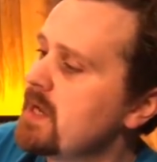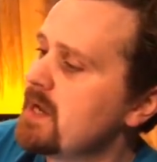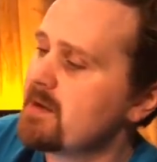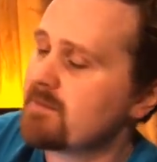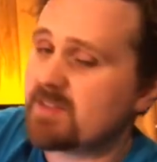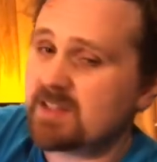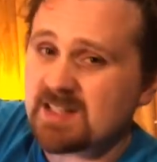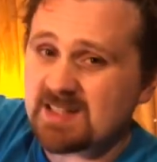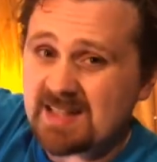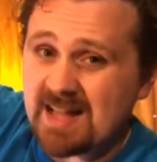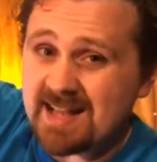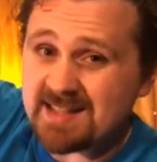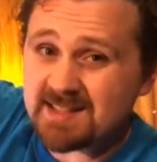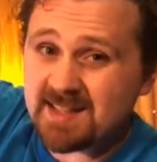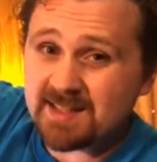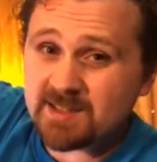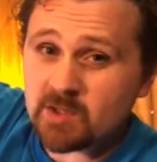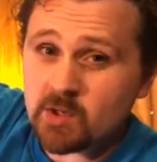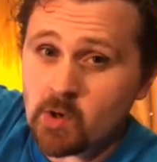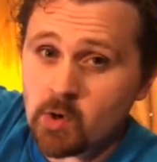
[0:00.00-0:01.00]
the glass
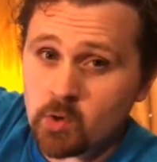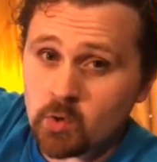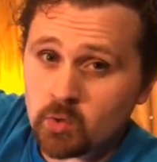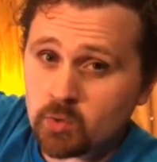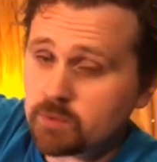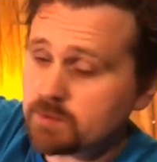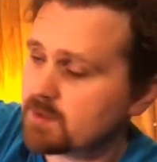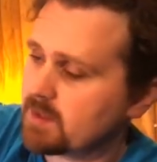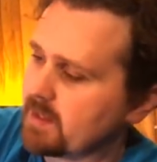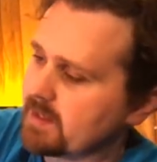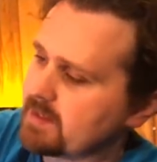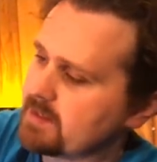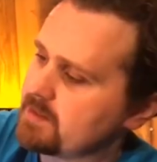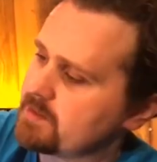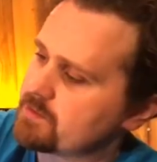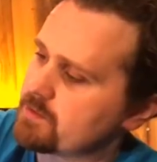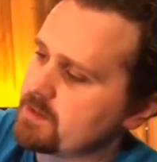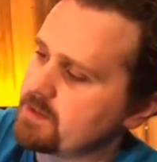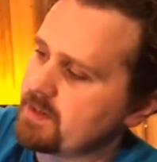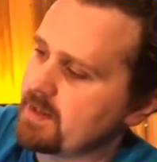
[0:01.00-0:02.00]
gets cold like it is
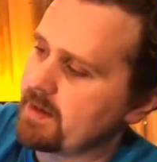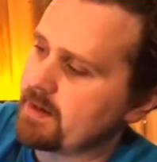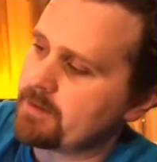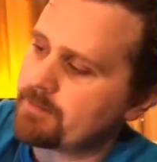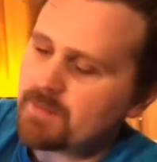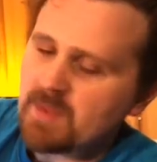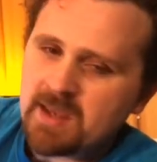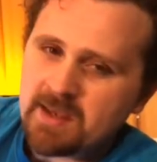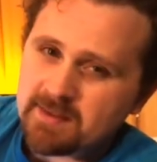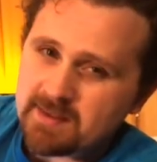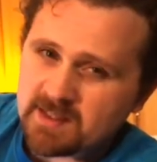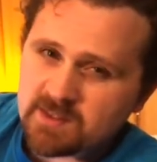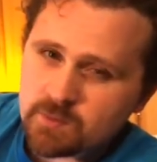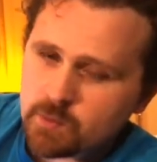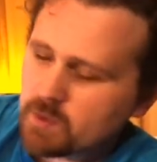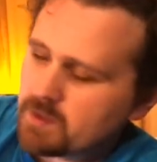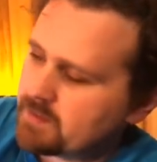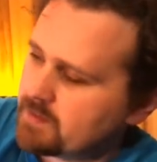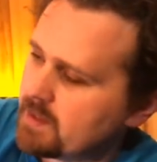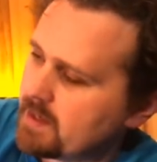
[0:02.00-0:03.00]
right now, that's
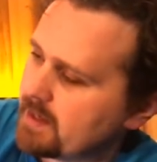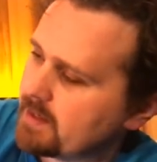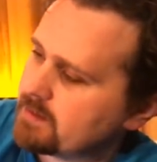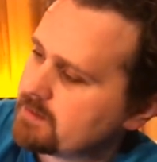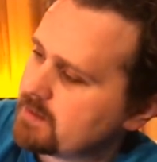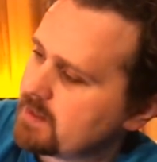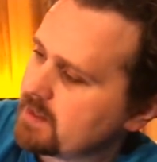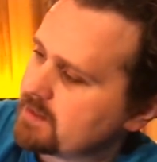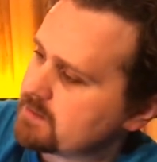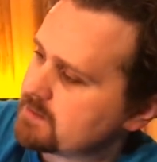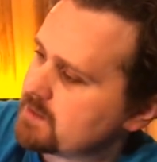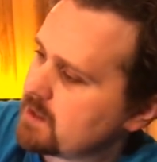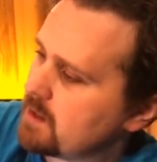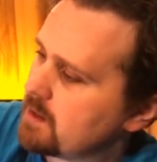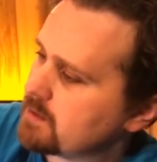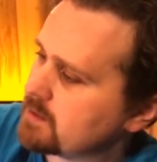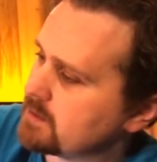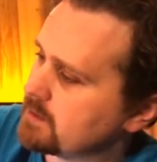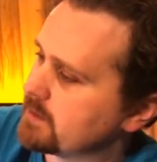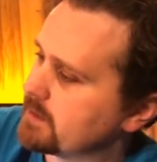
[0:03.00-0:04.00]
when that, that
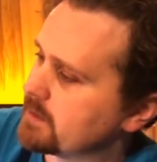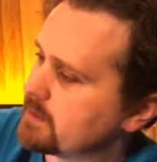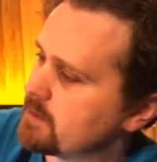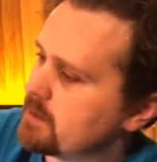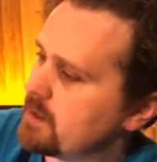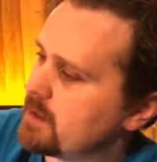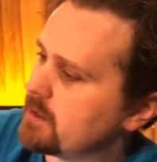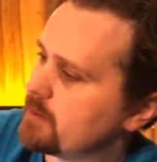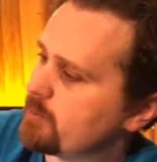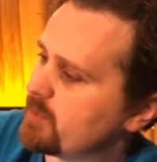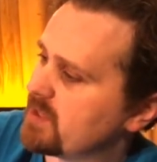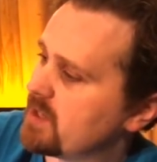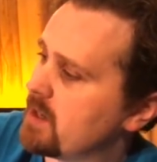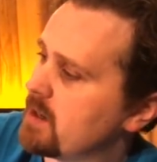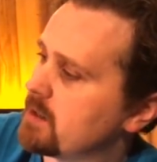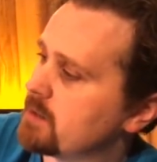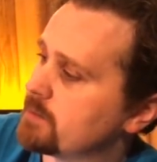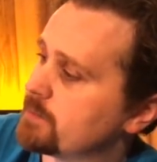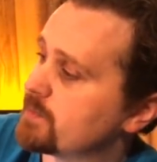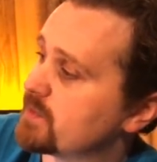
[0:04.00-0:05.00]
tunneling uh,
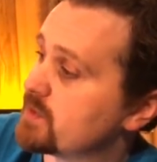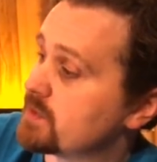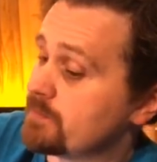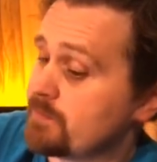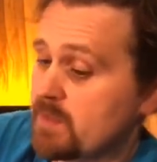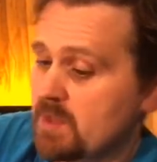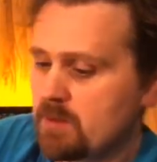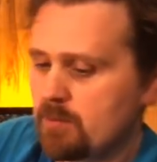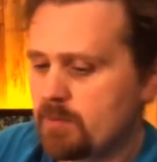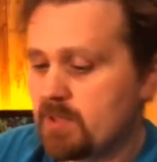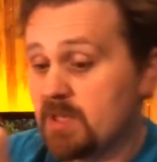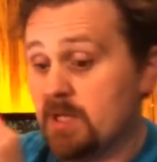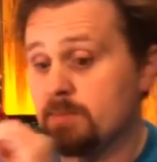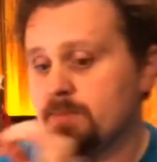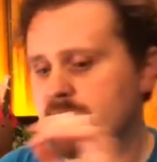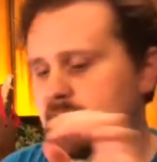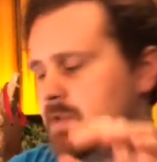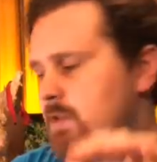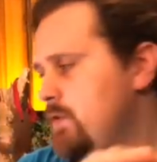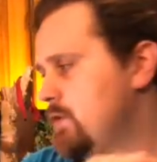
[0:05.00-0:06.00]
becomes, becomes
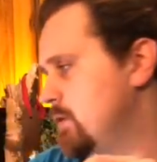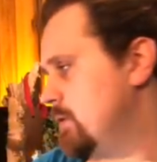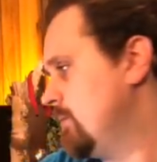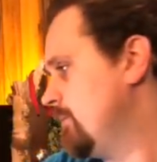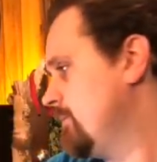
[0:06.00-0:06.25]
an issue.